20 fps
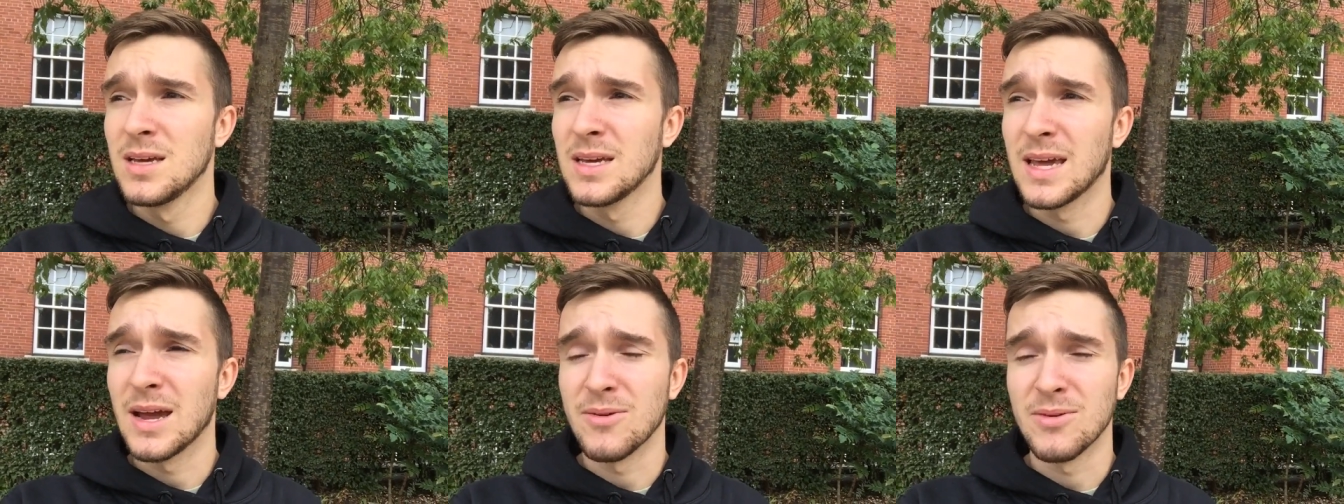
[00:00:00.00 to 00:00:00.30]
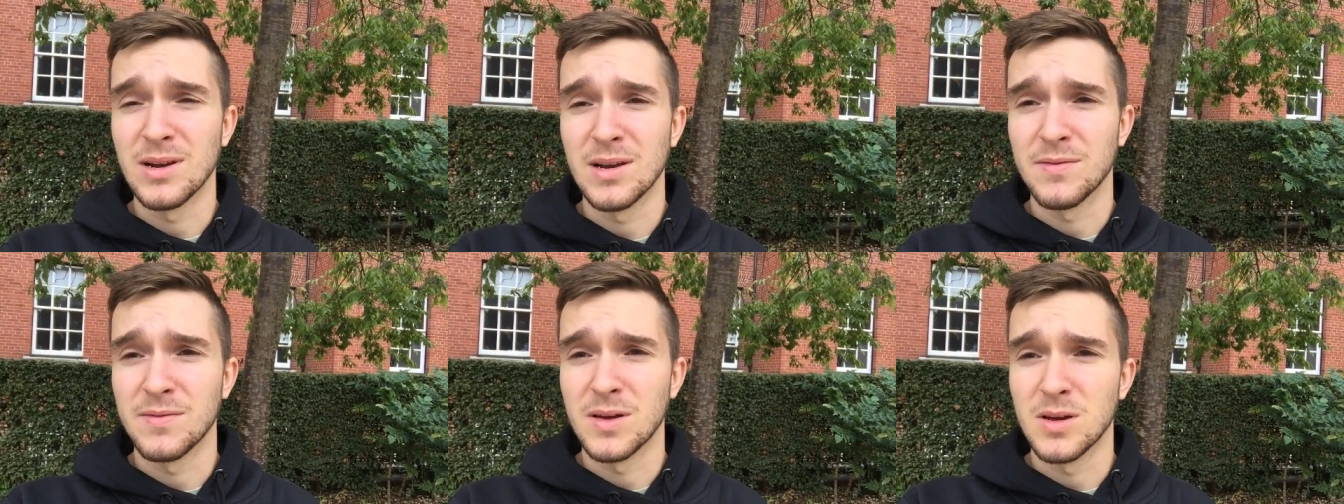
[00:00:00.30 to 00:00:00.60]
get
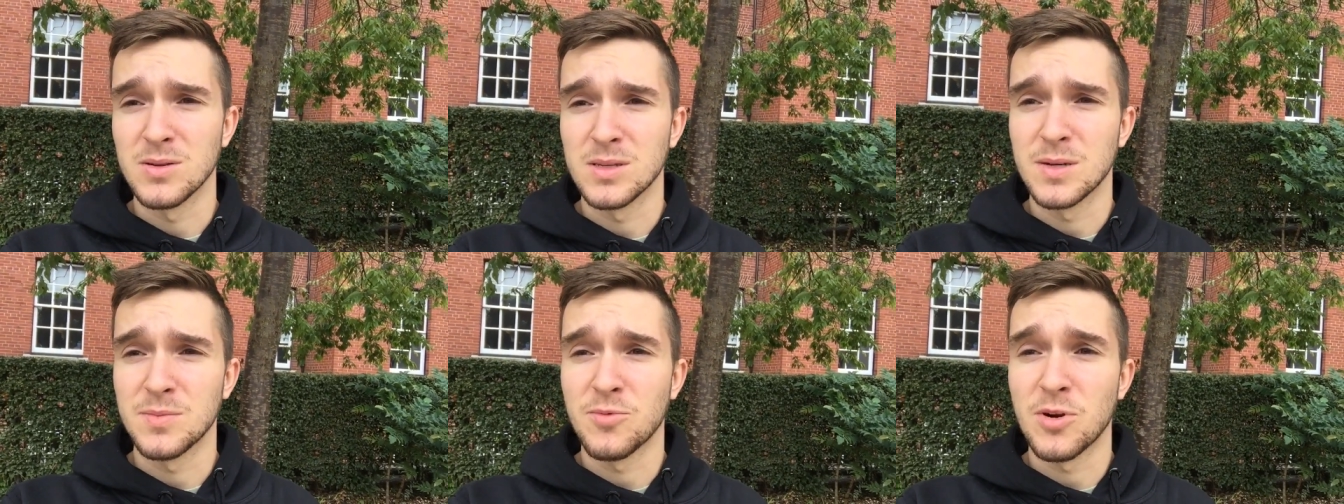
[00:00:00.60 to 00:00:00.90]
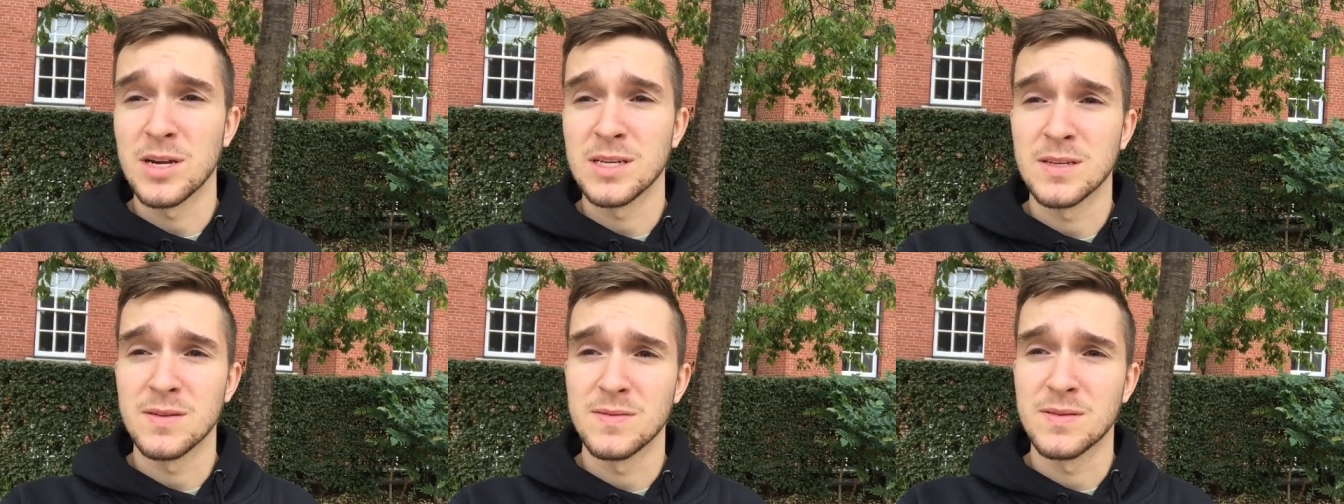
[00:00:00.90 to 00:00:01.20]
rid of those
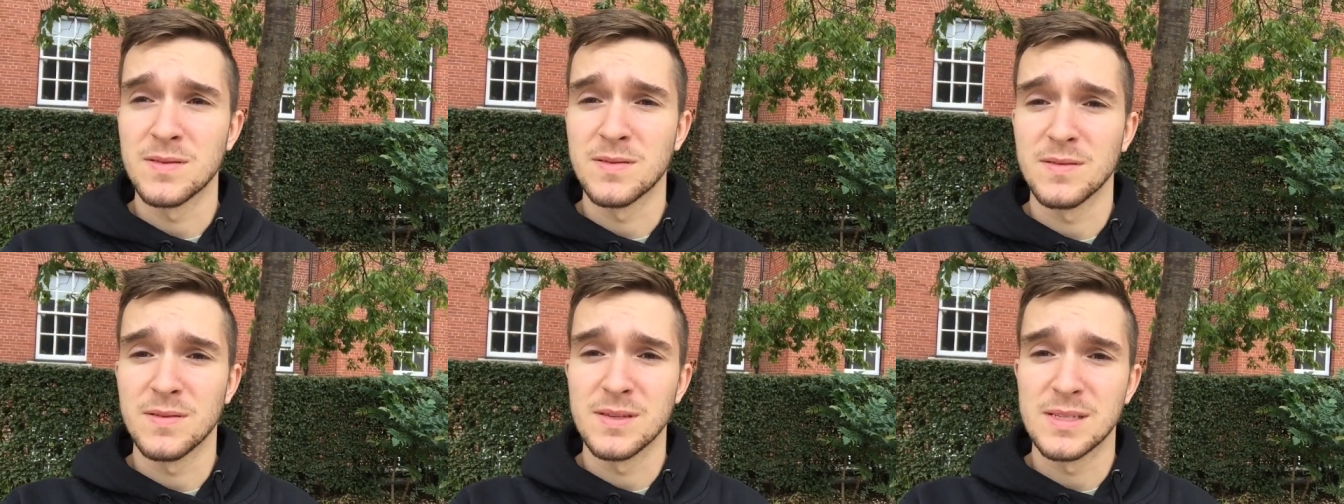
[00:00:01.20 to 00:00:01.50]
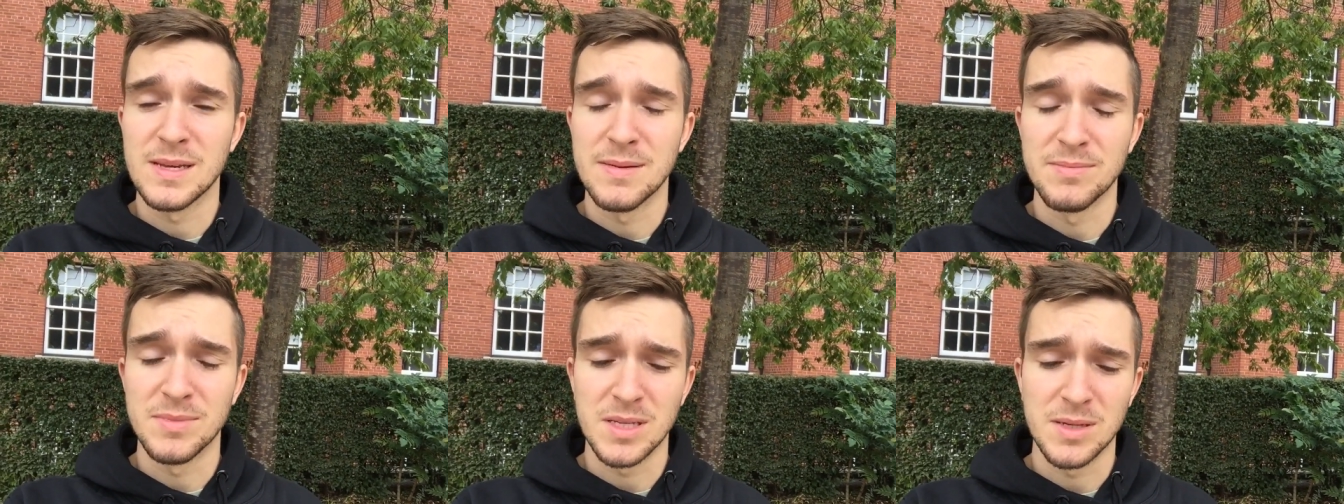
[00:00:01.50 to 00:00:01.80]
depressive
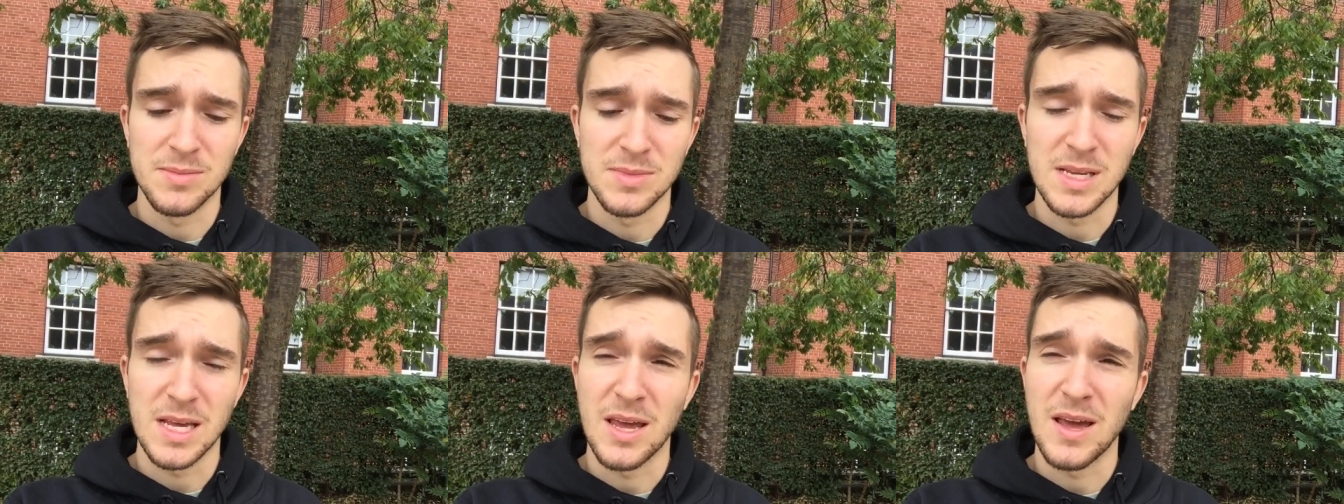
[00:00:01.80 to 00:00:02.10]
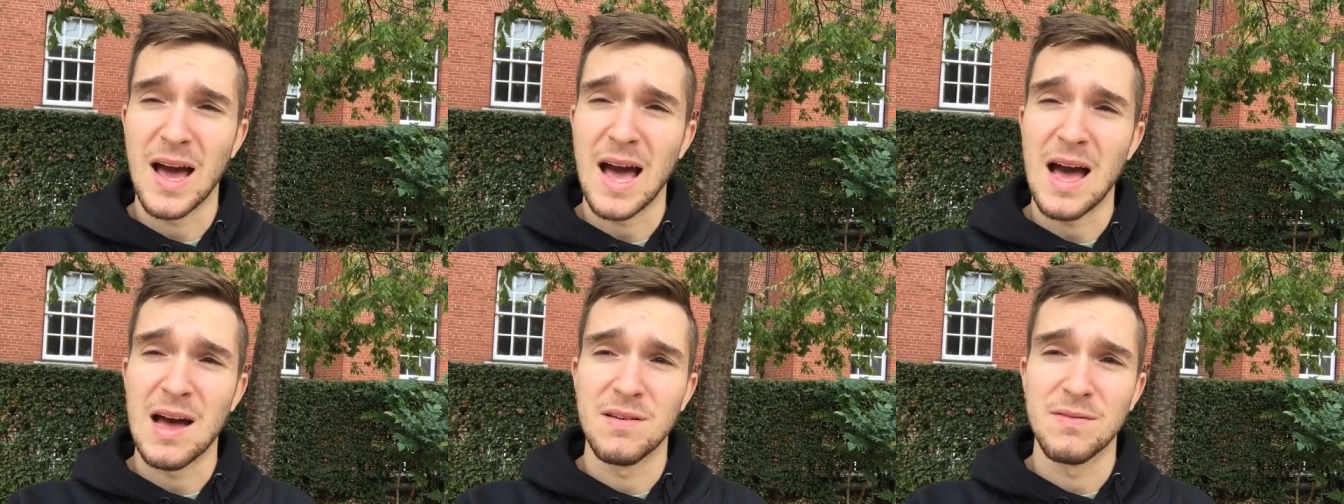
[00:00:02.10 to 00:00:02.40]
symptoms that you
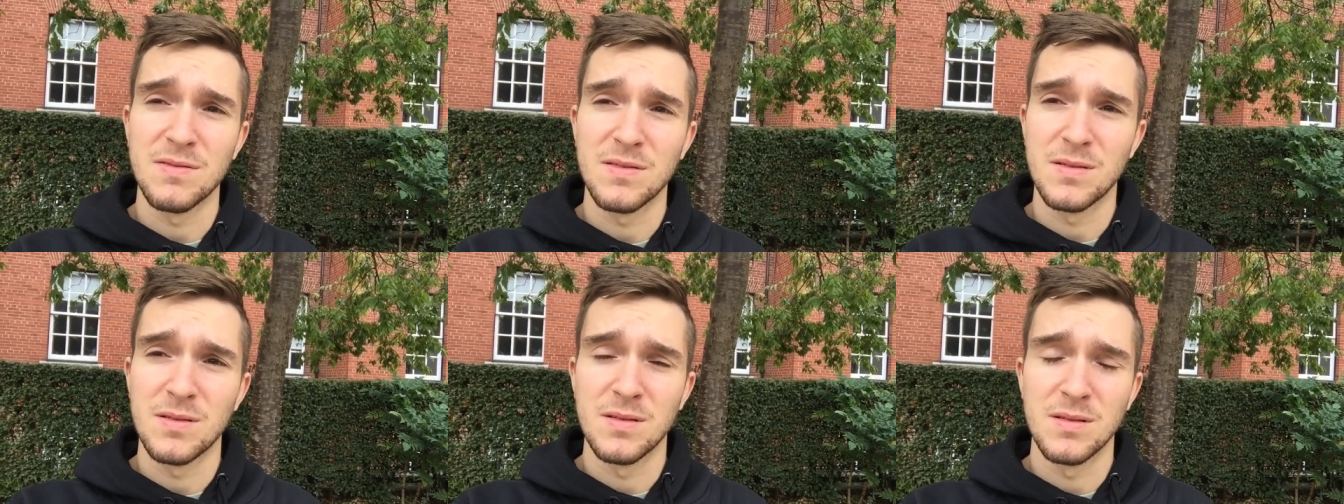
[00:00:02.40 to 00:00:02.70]
have.